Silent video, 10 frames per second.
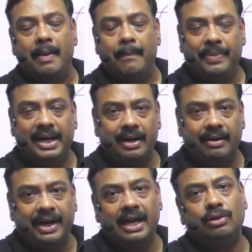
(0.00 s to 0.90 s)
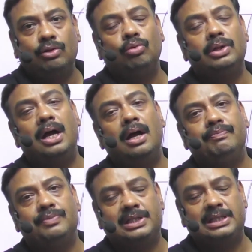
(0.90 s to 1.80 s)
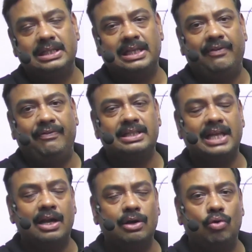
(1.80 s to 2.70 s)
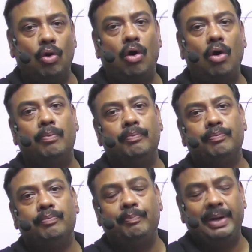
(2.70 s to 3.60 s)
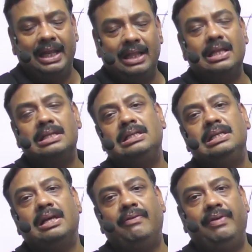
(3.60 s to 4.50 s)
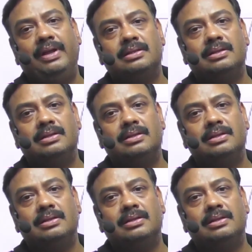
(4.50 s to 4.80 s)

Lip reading: penetrate through the sea surface and go beneath the sea surface,